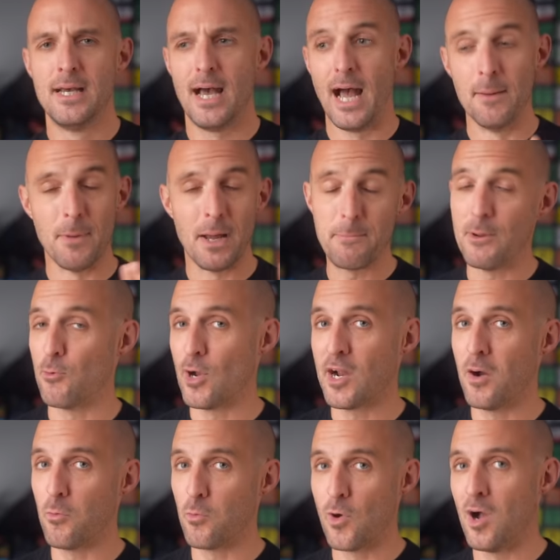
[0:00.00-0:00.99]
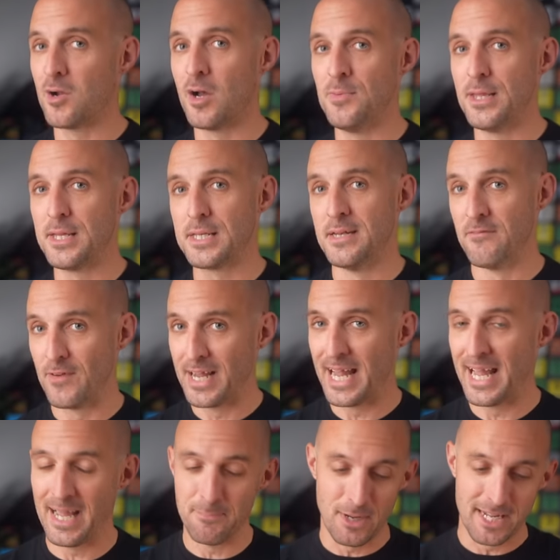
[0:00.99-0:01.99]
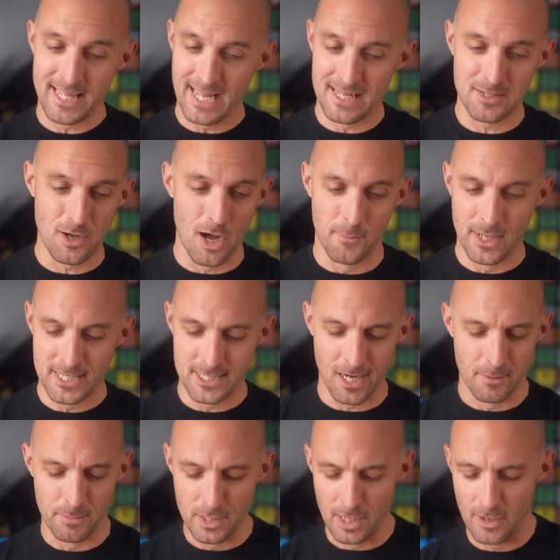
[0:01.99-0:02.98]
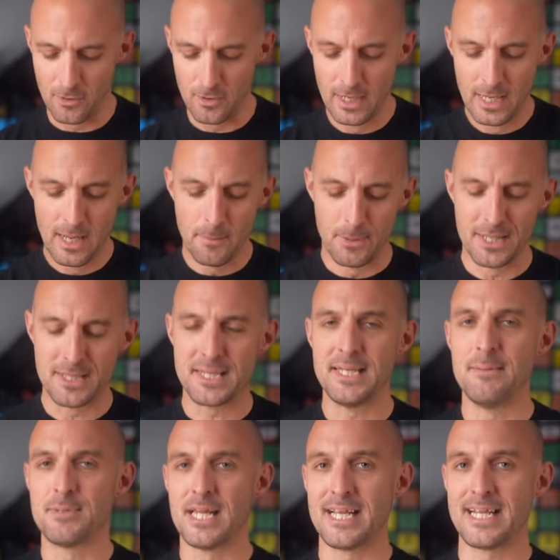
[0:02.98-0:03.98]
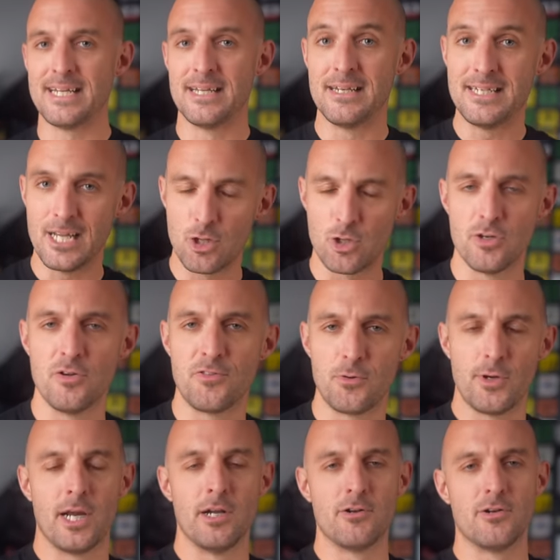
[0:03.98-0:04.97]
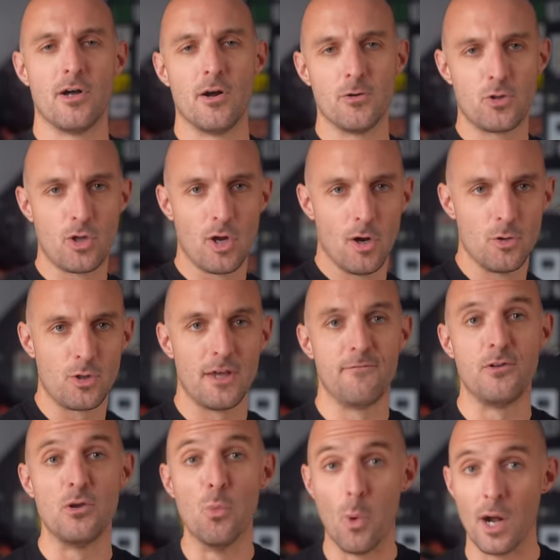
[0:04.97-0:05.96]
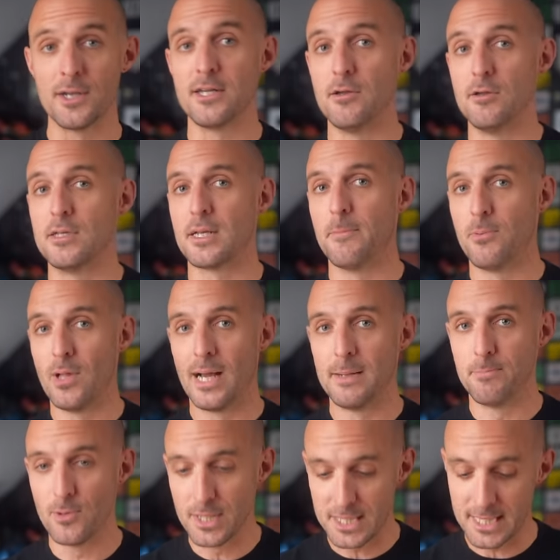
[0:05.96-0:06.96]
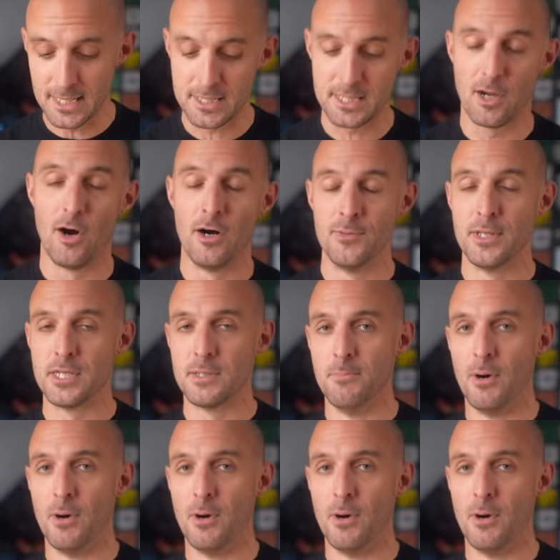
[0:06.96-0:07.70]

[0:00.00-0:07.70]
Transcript: I might be wrong on this, and if I am, again, comment down below, but it seems like an additional $300 charge if you wanna use Applied Ballistics on this